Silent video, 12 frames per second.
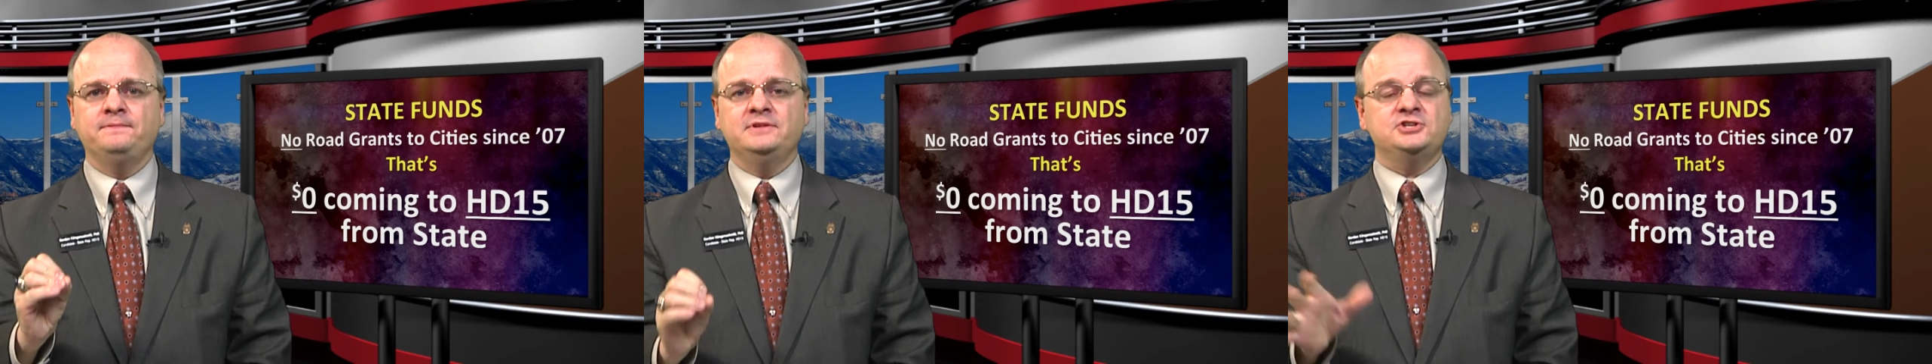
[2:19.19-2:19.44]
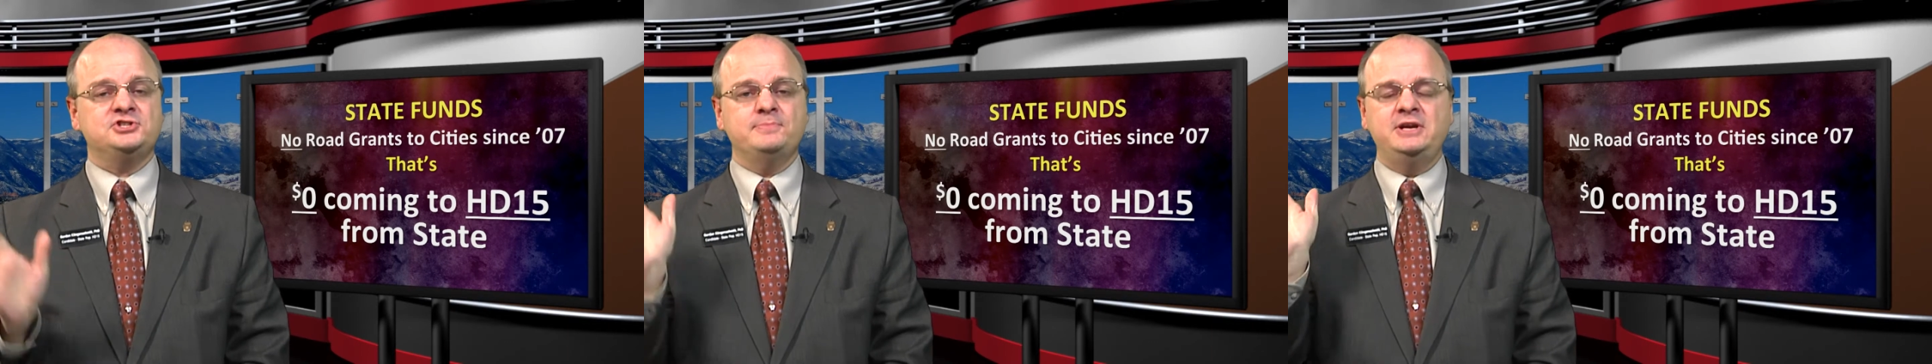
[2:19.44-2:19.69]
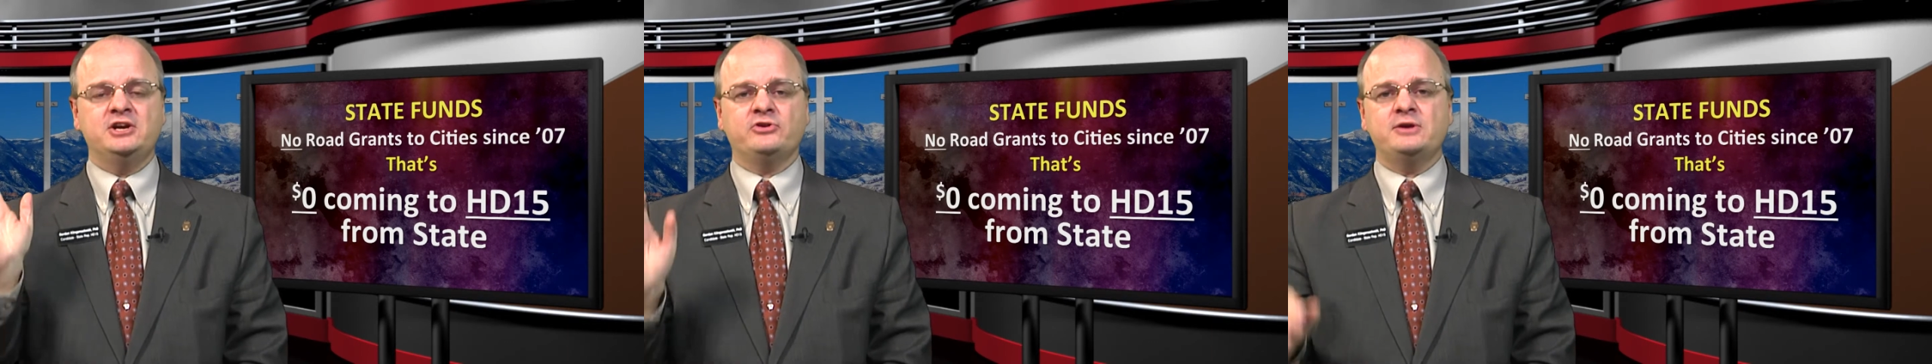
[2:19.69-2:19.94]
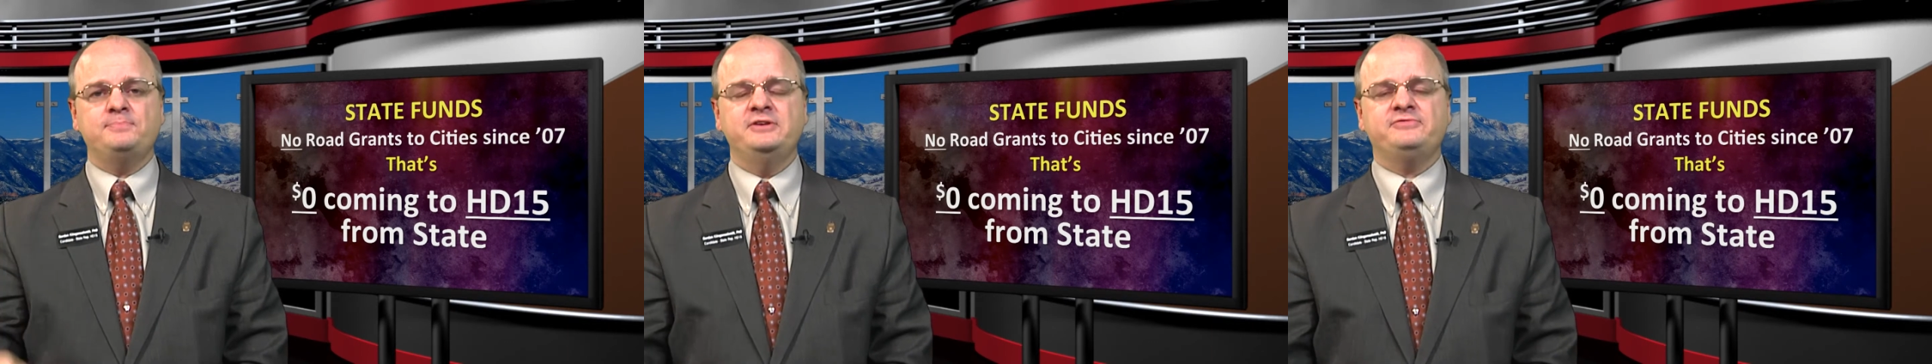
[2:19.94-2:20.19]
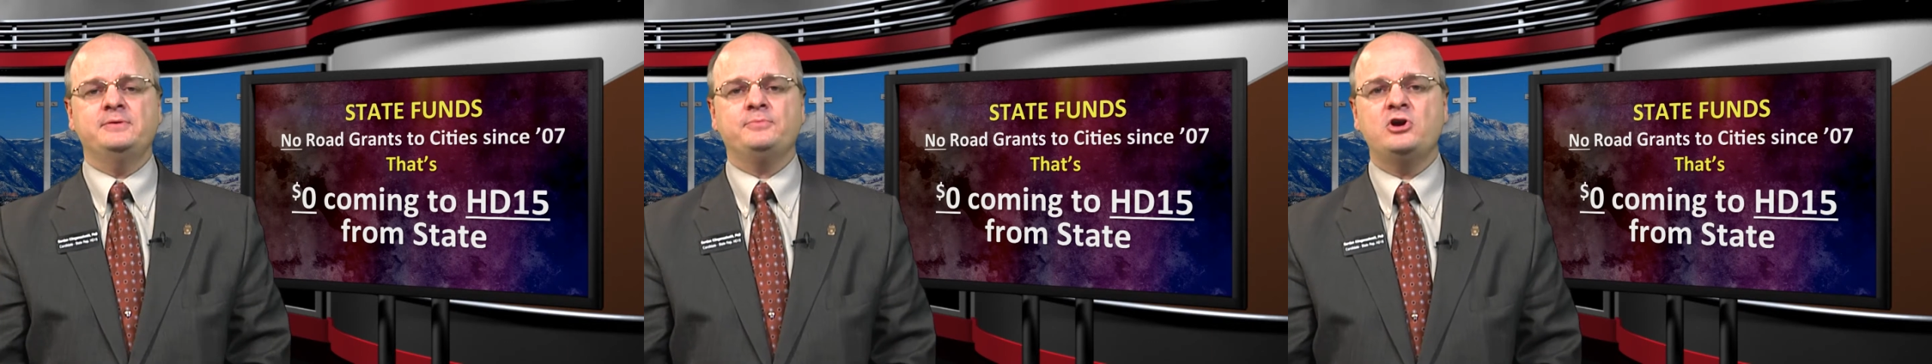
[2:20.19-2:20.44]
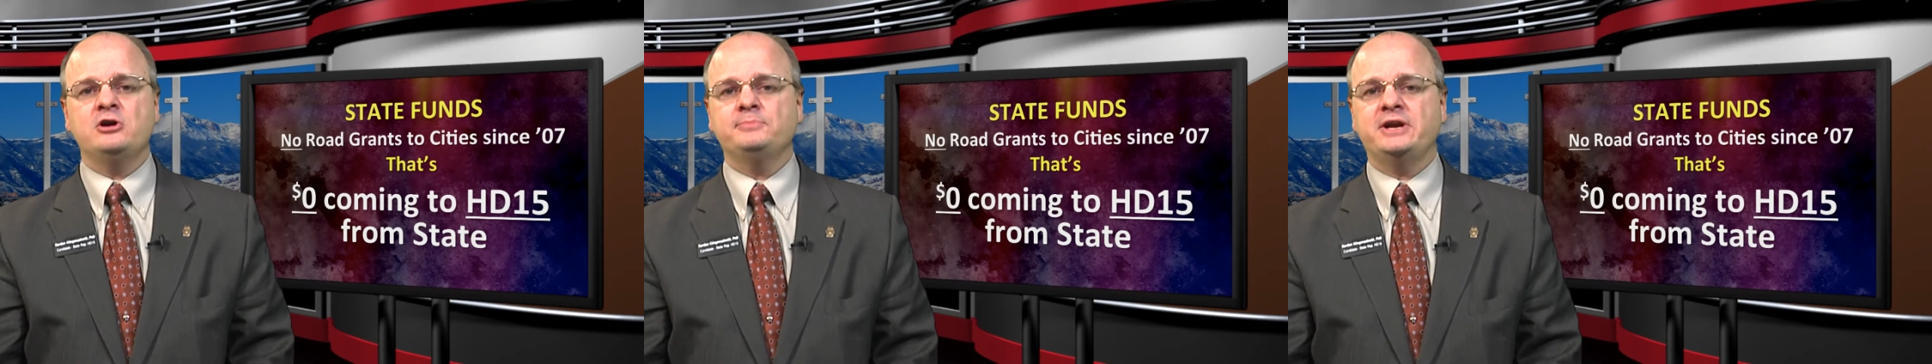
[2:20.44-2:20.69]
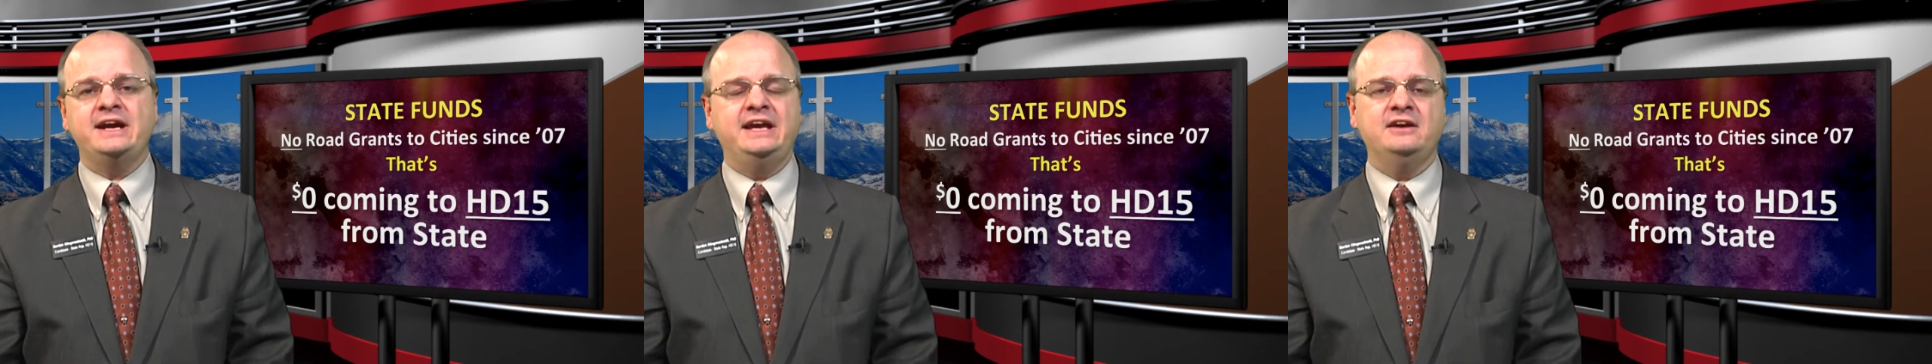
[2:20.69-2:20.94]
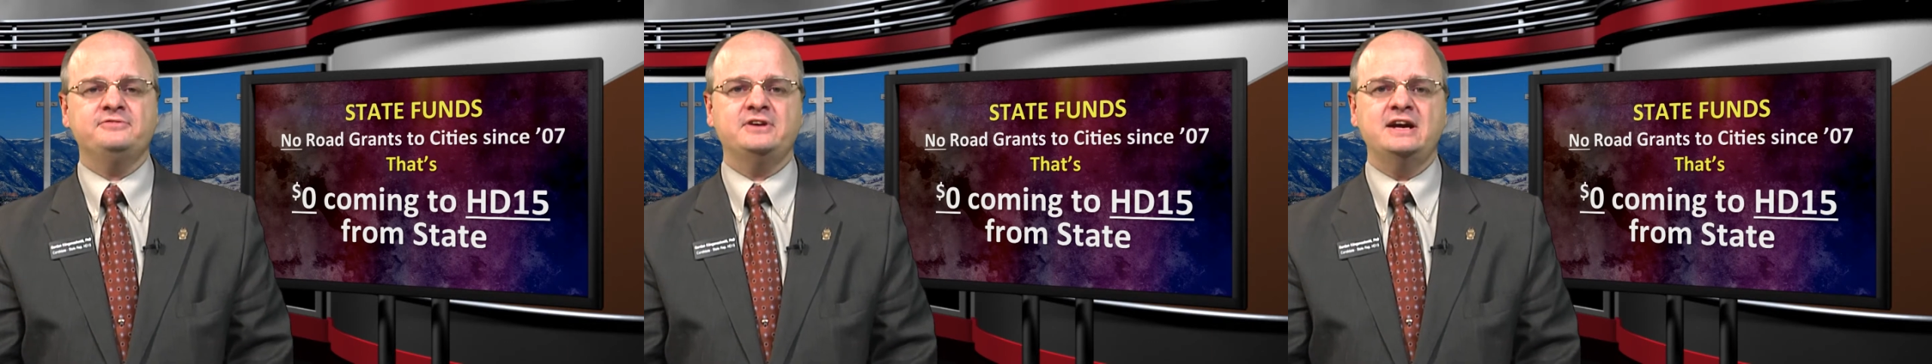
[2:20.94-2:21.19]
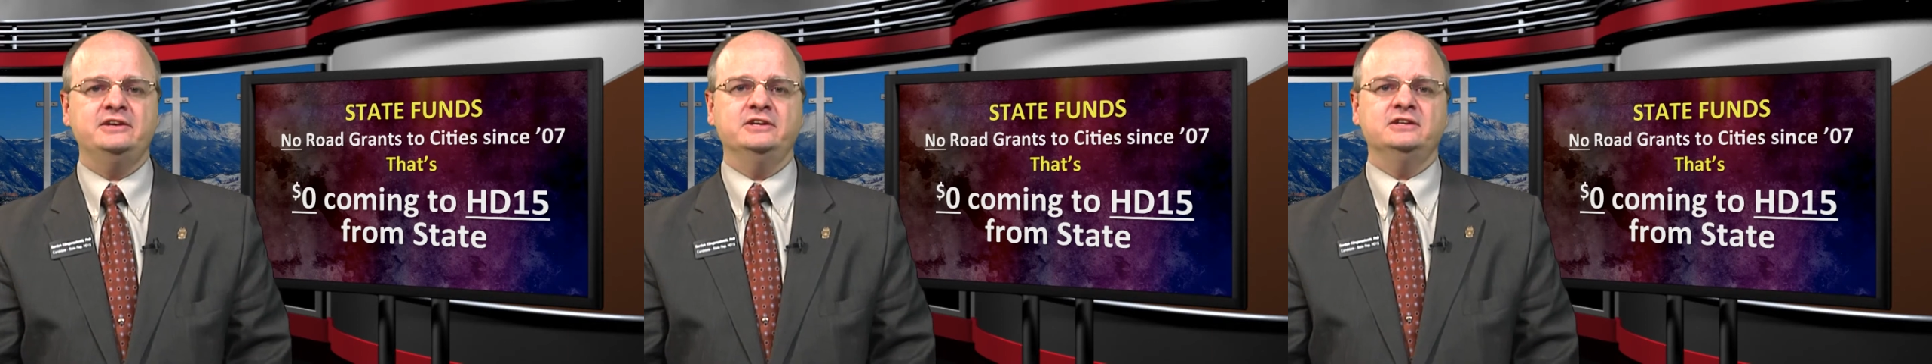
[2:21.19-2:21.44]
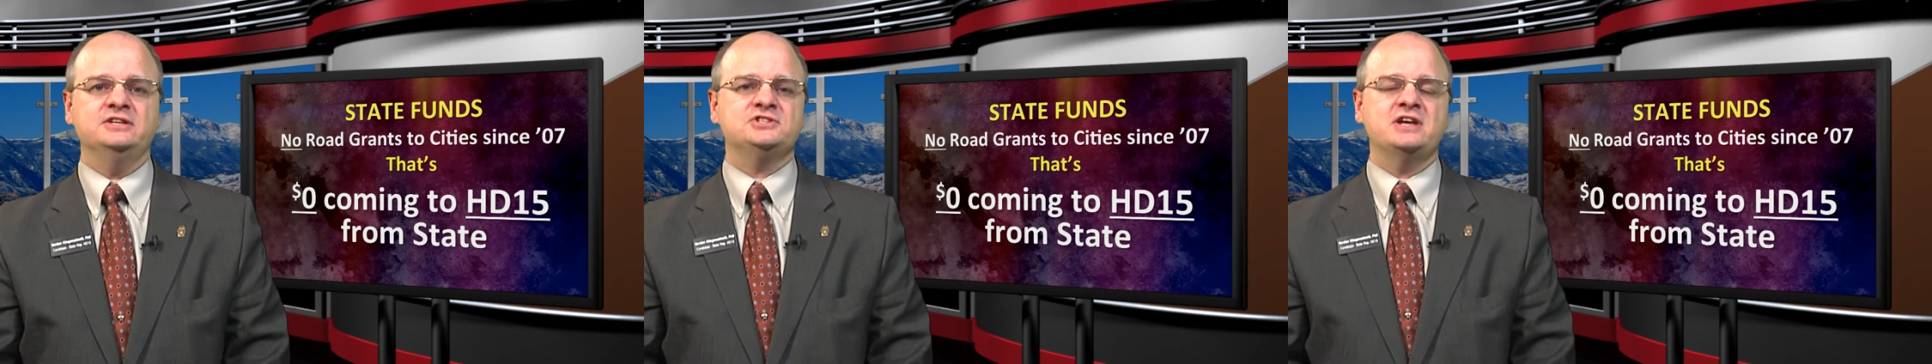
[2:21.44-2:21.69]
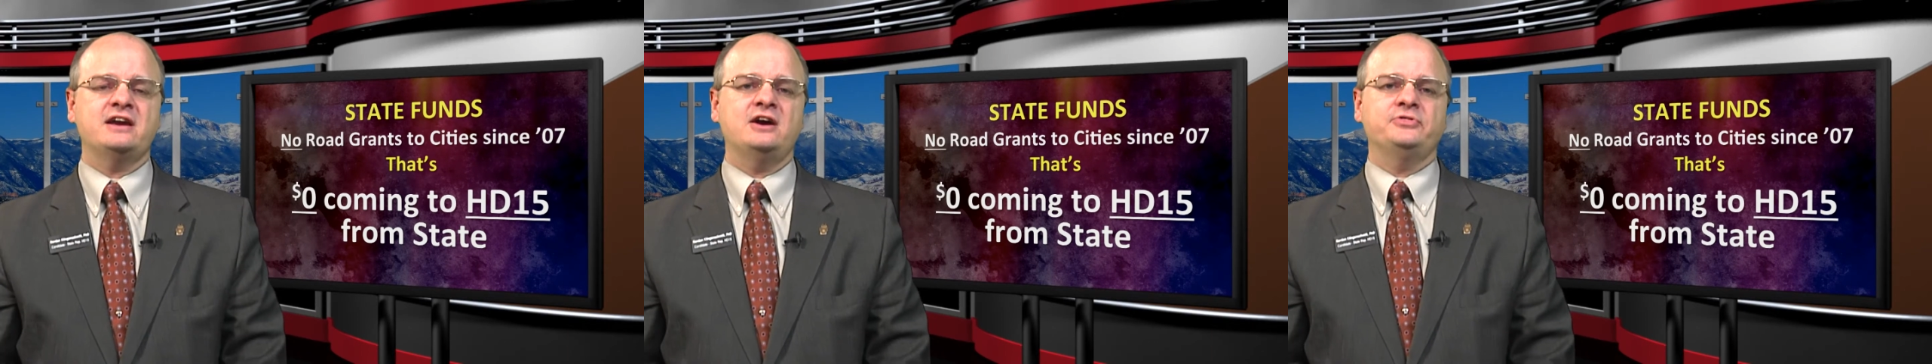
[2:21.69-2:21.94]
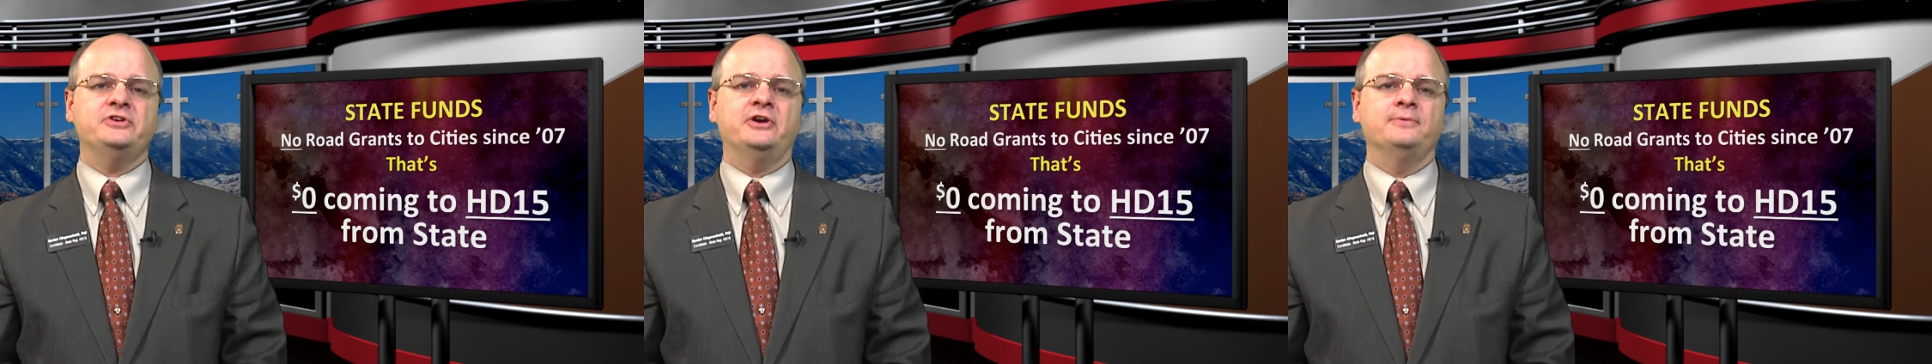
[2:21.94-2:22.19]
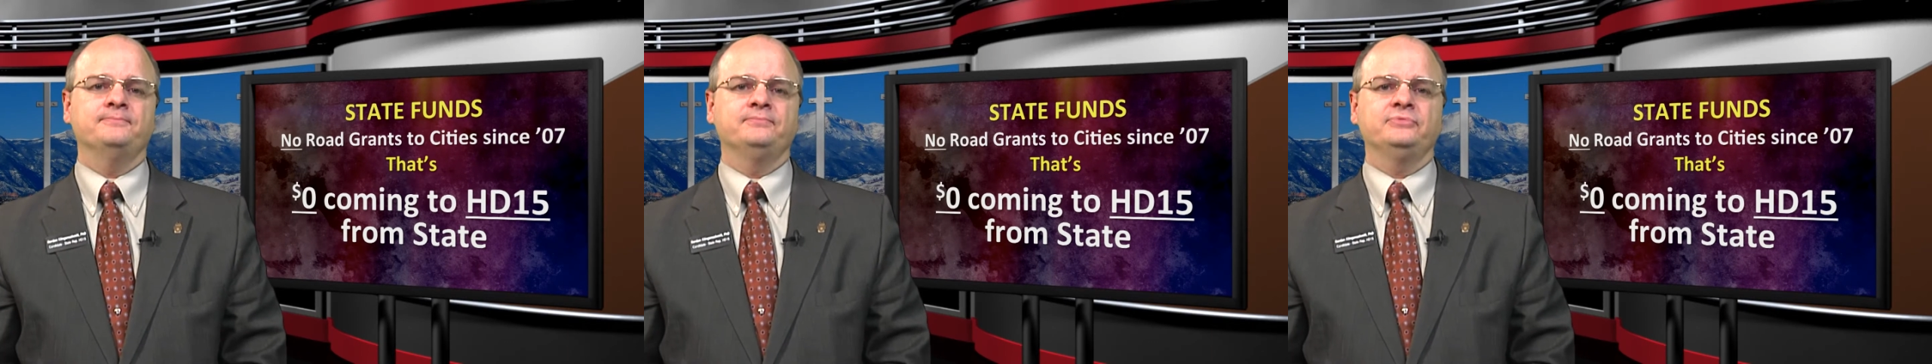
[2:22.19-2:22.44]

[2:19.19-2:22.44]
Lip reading: Now somebody correct me if I'm wrong, but I can't find it. It's not out there.